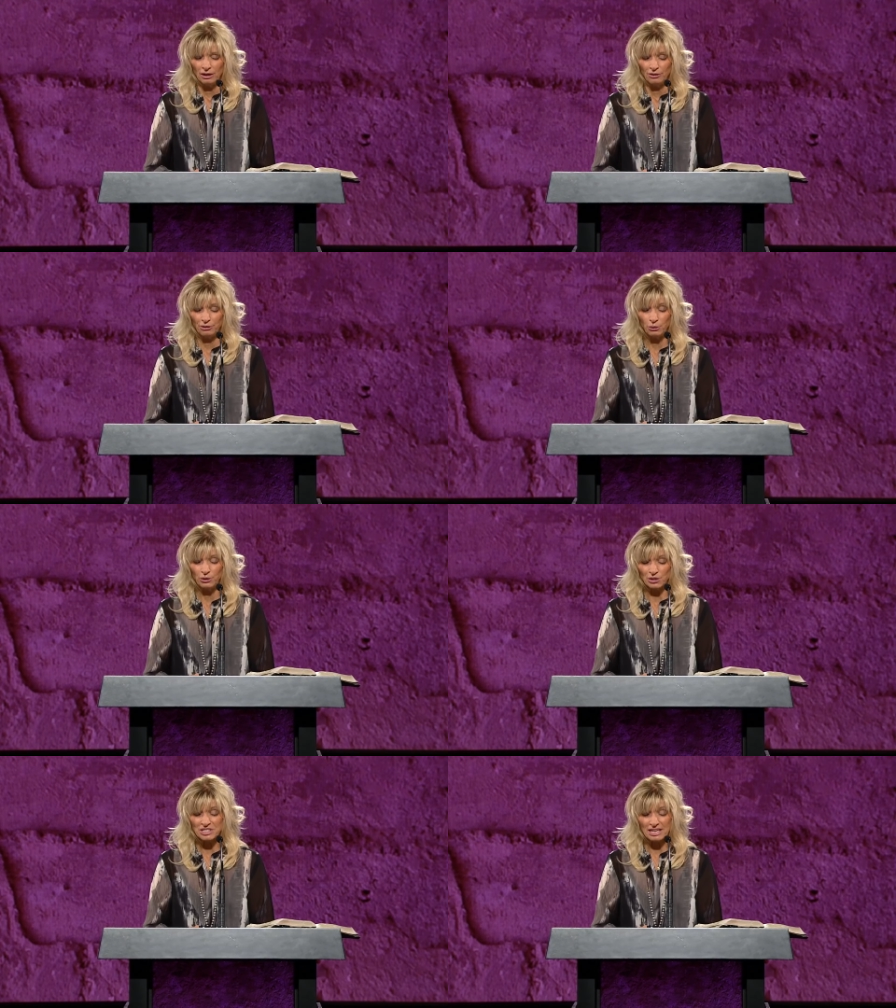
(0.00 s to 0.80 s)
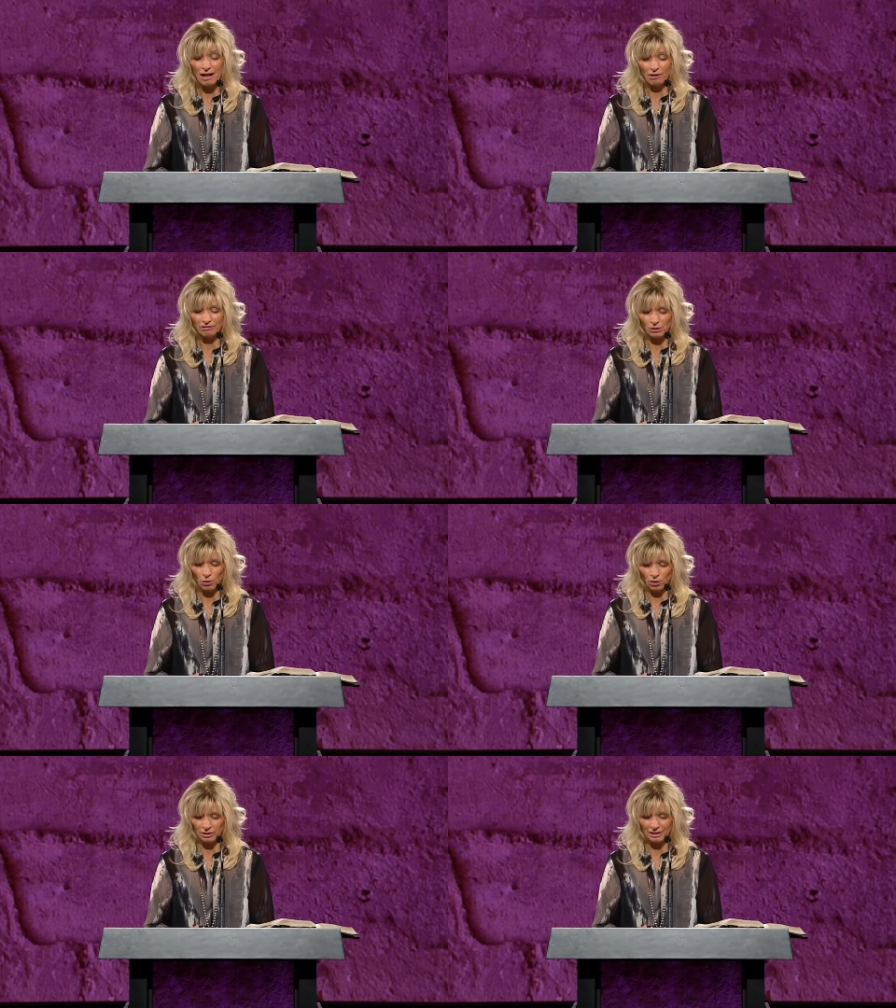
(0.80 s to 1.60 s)
through yourself,
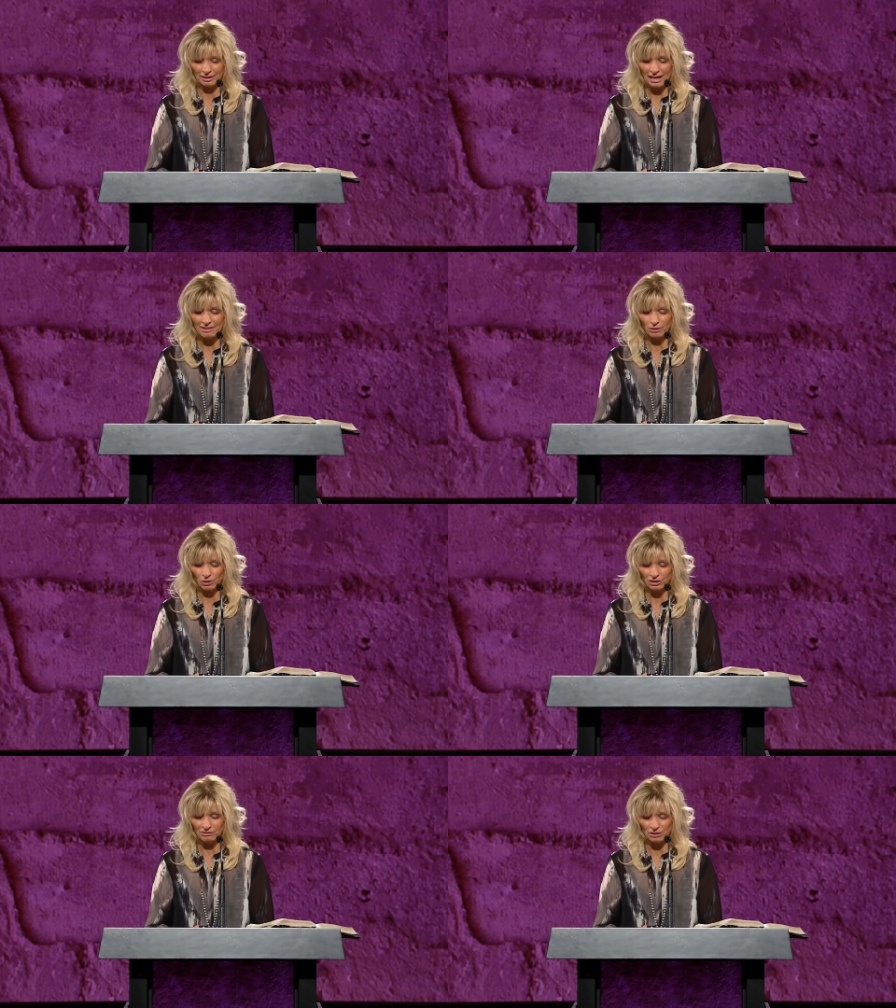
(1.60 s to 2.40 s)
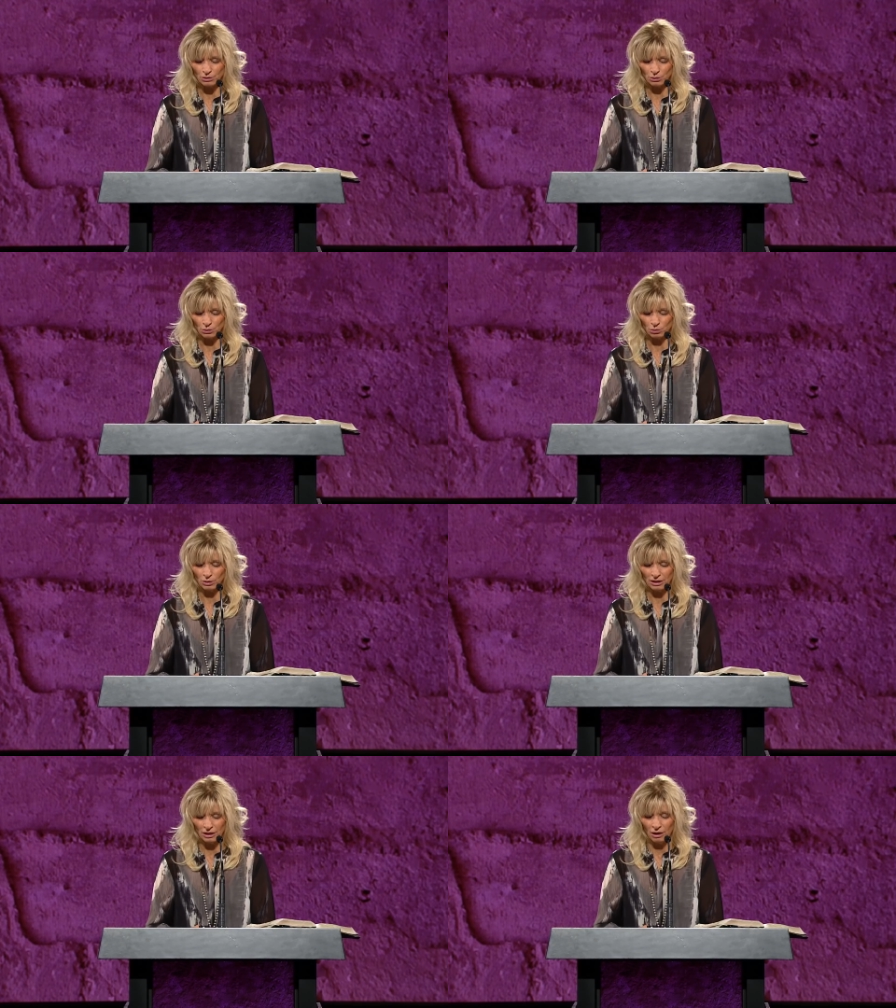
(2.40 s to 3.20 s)
Lord, and Lord, even through
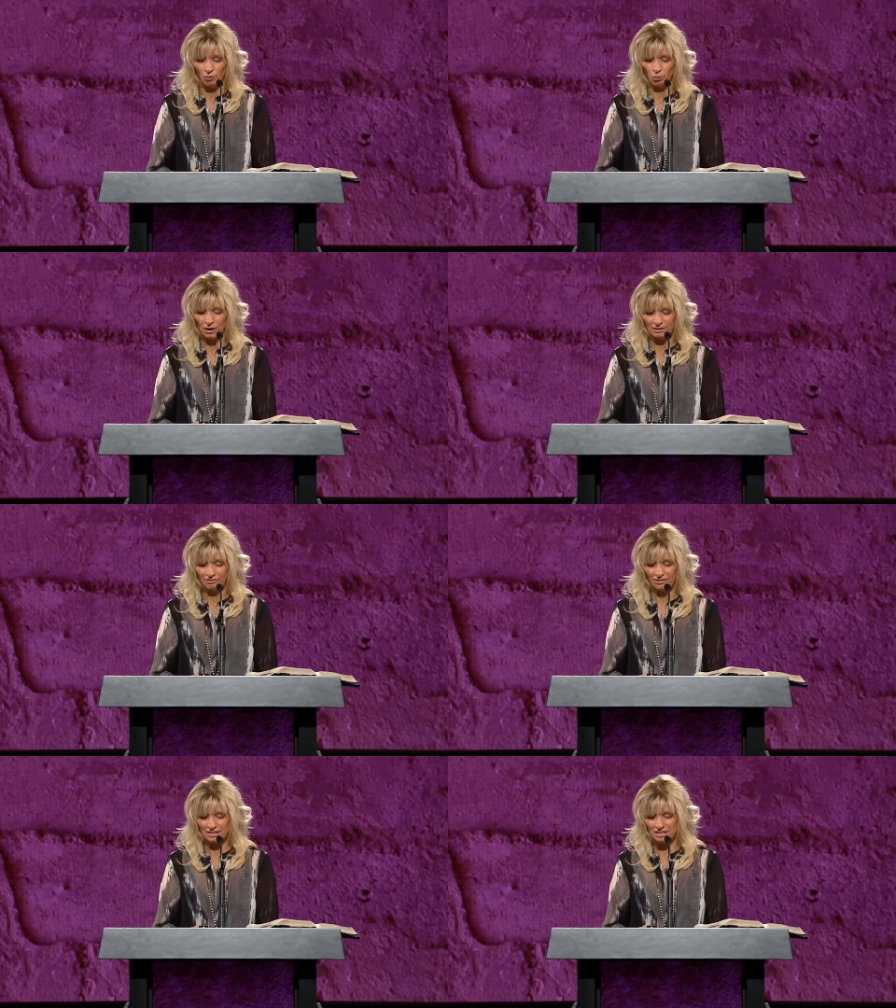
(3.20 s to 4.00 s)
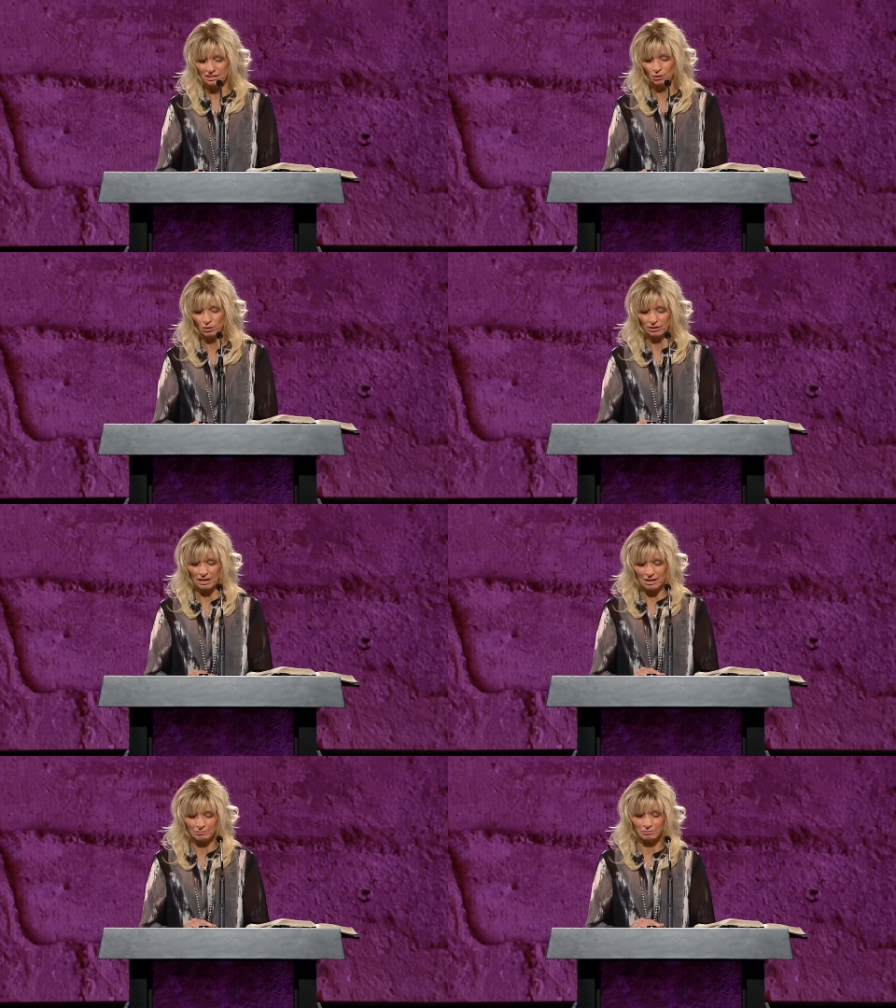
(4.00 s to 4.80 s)
one of the your
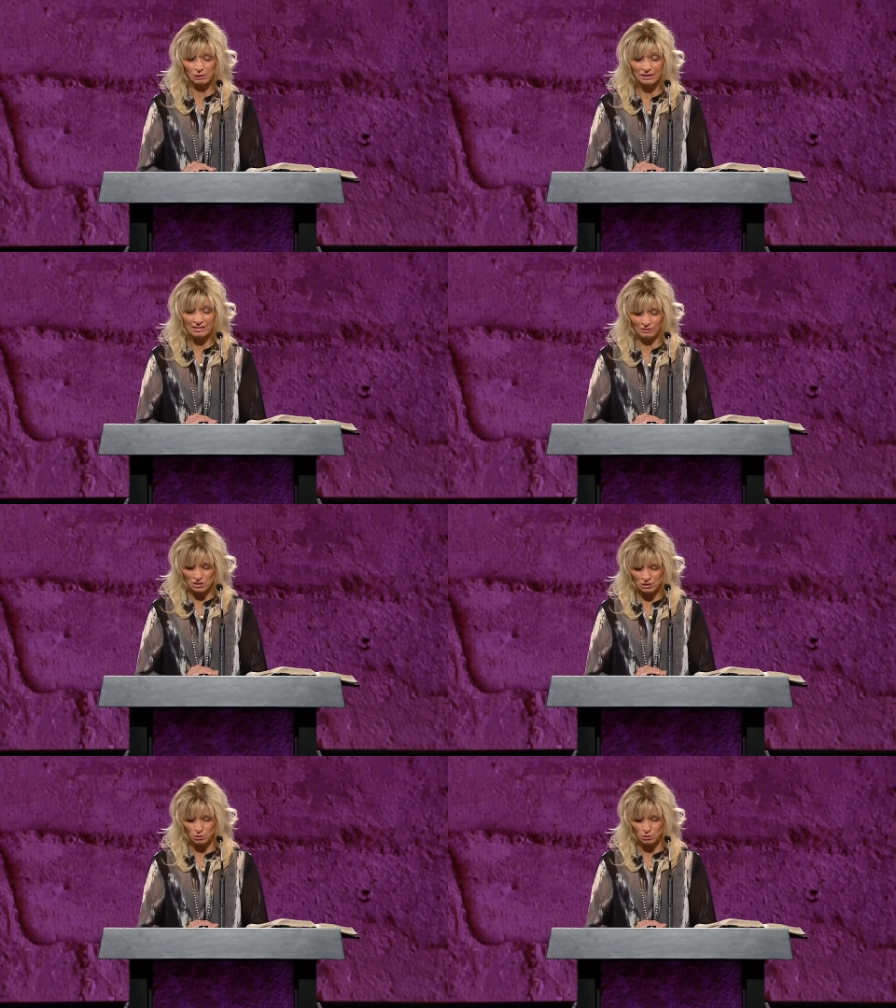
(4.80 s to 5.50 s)
um, believers, through